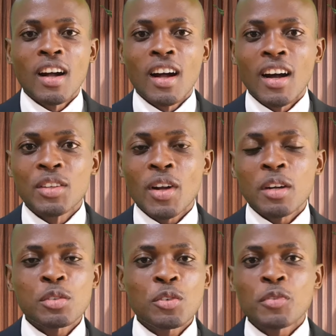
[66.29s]
Uh, you
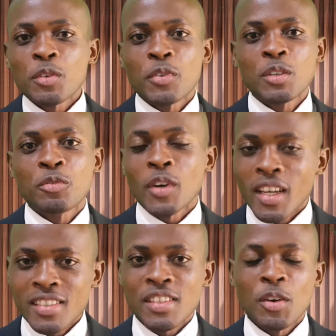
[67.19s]
can also feel free to
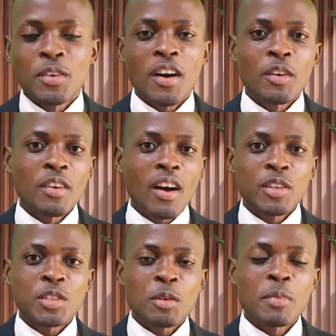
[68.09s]
follow us on, on
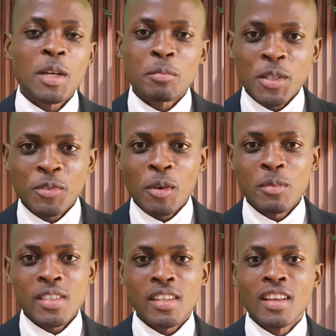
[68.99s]
our social media
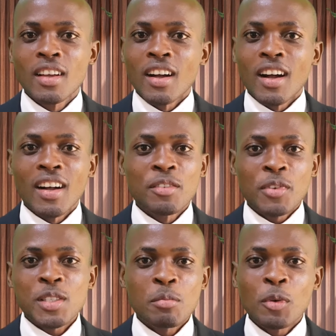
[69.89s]
platforms, uh,
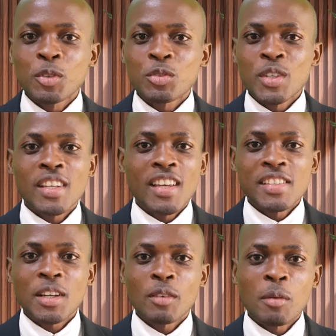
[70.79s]
Facebook, Twitter,
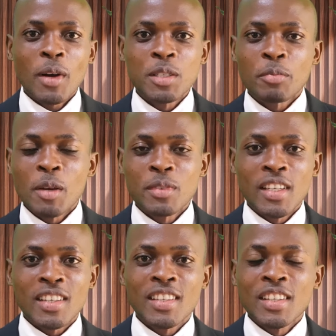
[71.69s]
Instagram at
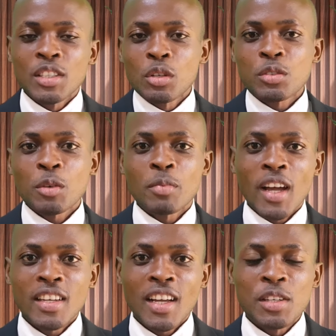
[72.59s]
Primetech. Don't stop
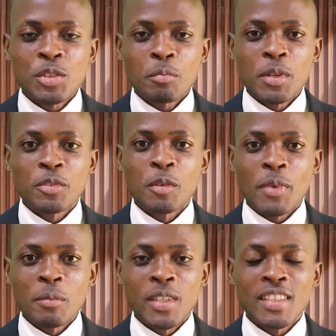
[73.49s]
learning and shopping from
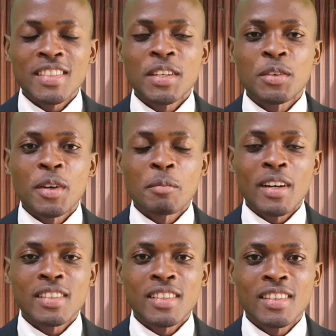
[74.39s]
Primetech. Thank you very
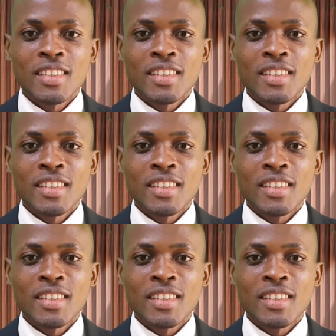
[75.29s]
much.